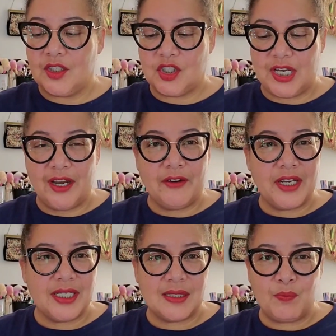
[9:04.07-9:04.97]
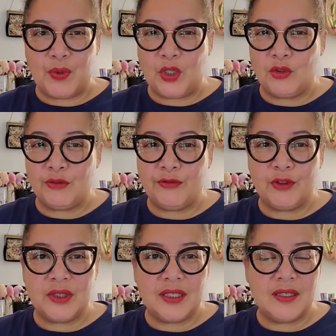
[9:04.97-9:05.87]
cherry is
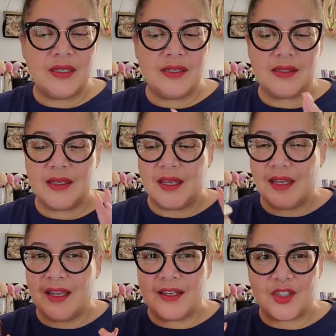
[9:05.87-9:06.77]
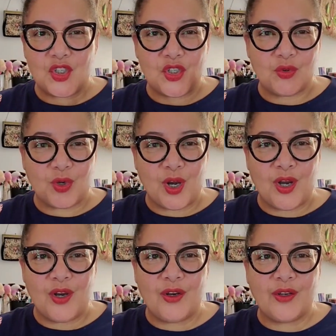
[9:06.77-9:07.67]
beautiful in this. It is
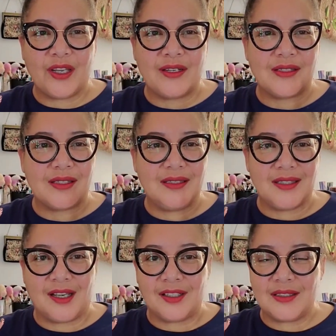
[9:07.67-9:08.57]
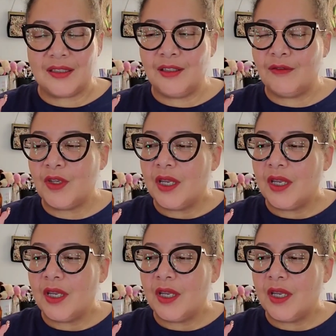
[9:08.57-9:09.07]
strong. It is seductive.